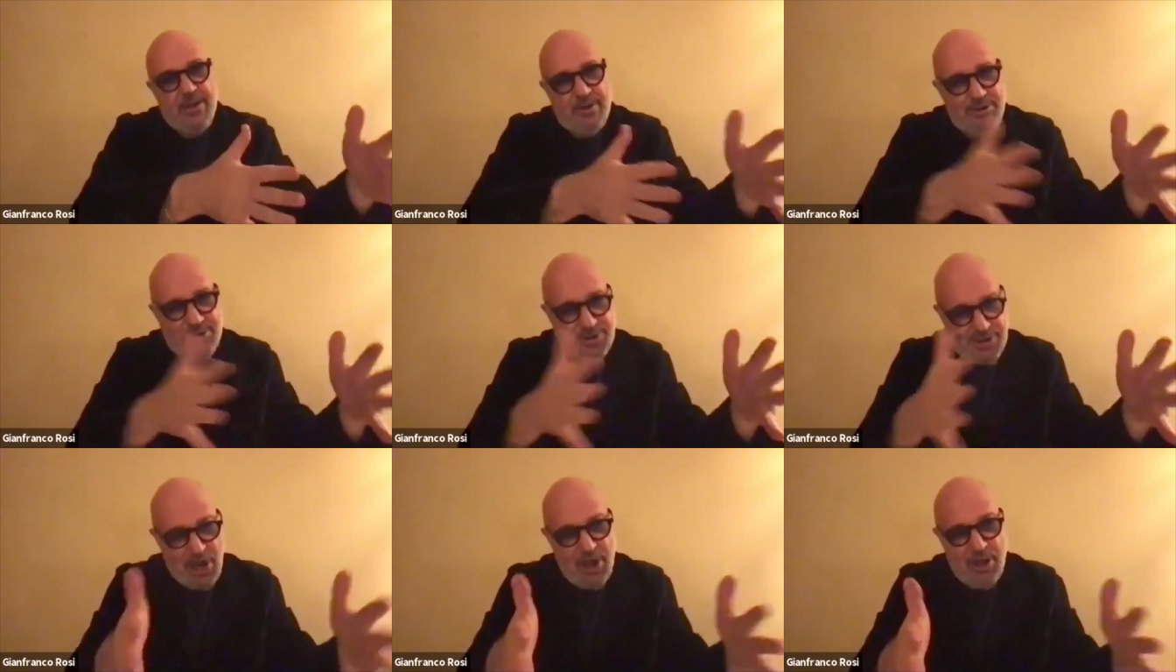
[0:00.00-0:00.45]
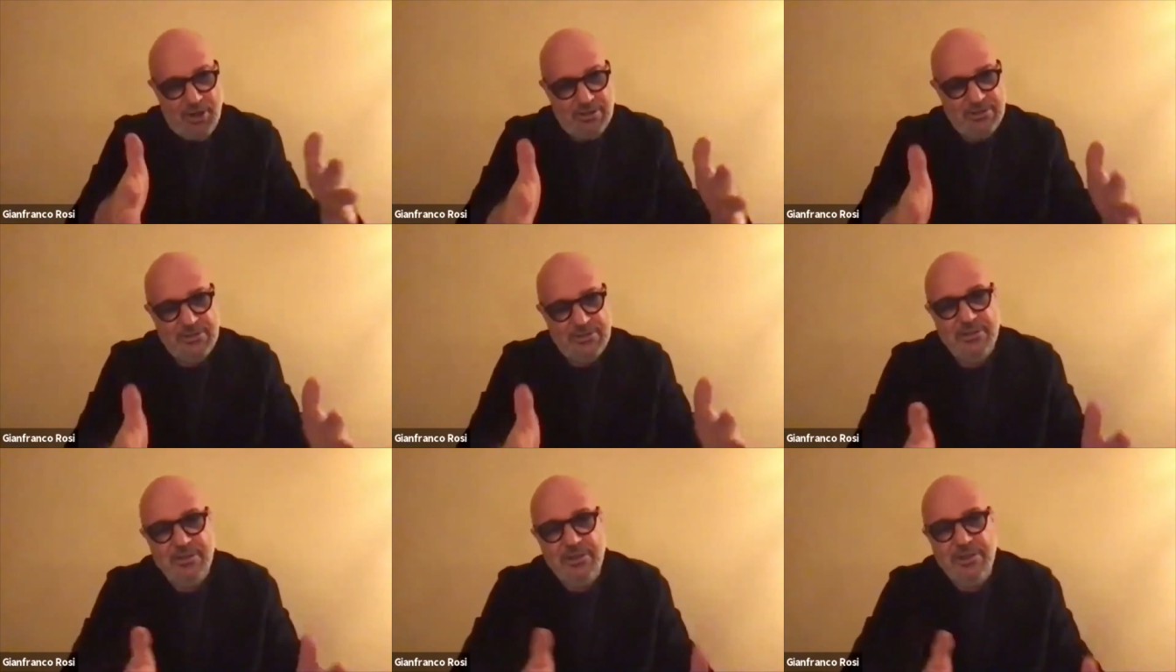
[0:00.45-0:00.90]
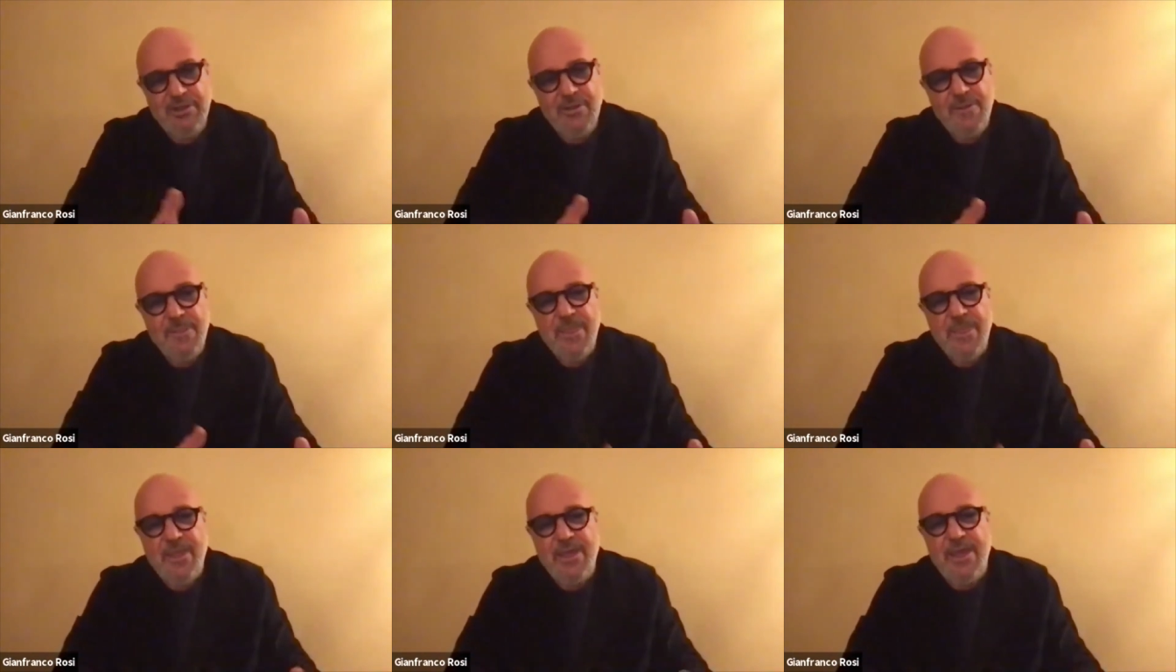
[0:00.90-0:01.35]
or not.
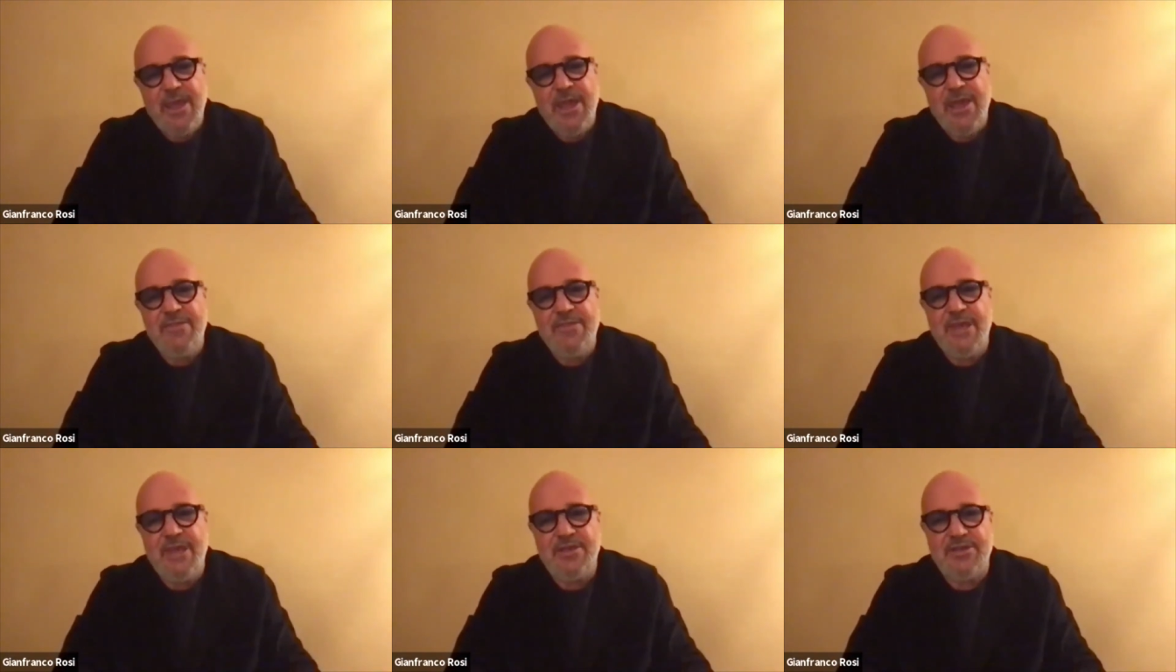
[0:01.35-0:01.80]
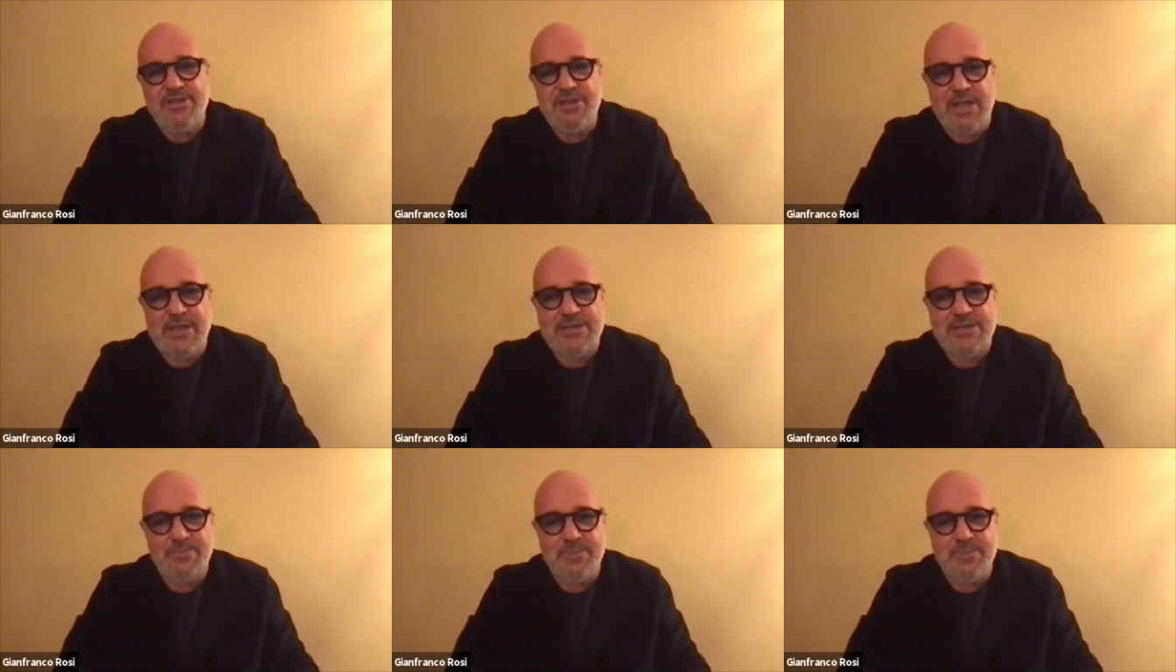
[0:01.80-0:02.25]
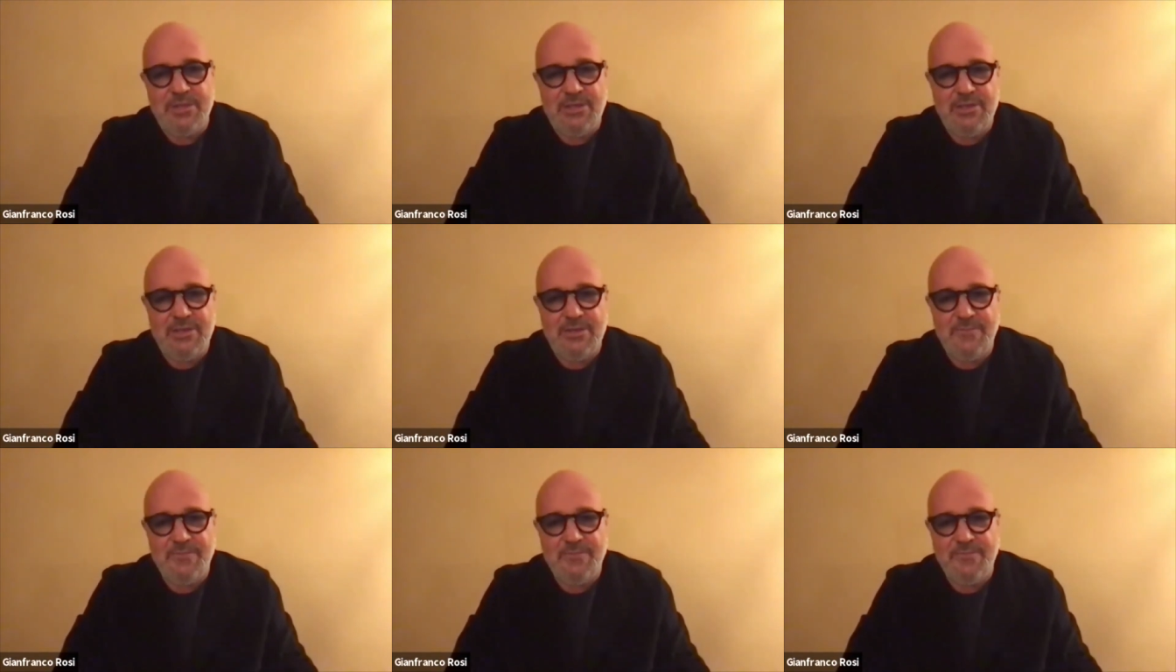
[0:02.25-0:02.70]
And then she asked me,